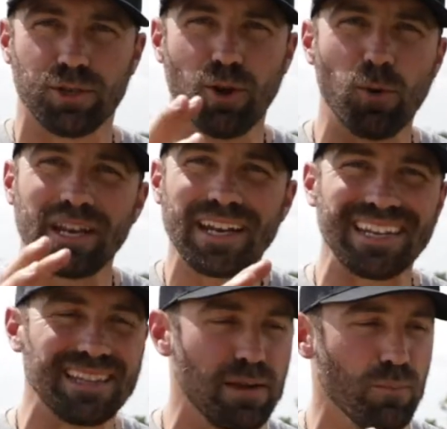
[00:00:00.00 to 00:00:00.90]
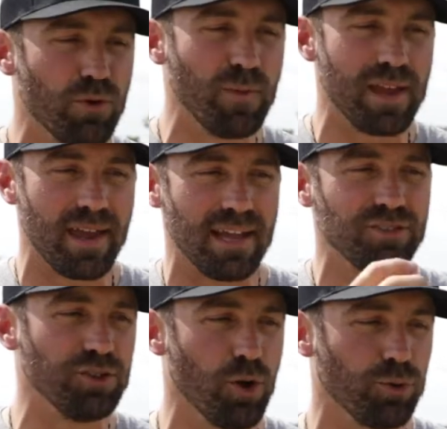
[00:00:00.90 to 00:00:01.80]
You don't get any limb movement
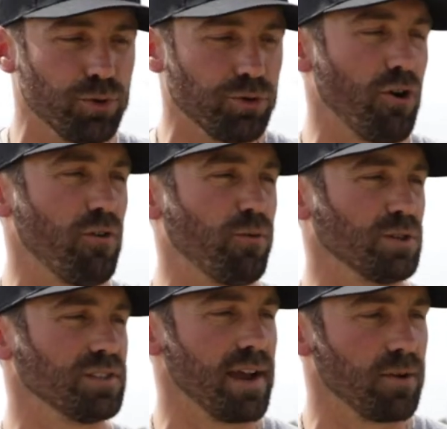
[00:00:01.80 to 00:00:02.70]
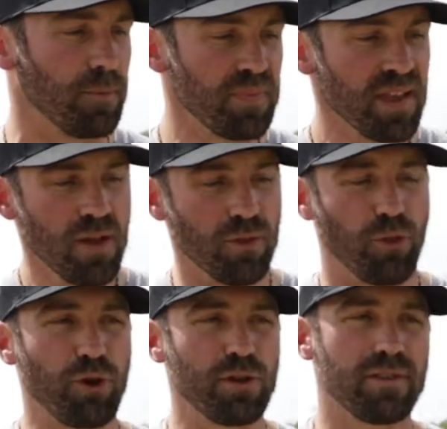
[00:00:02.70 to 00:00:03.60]
as you go through your draw force cycle. The
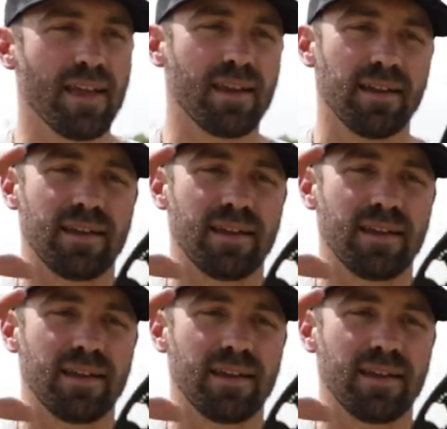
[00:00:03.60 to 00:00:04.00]
third thing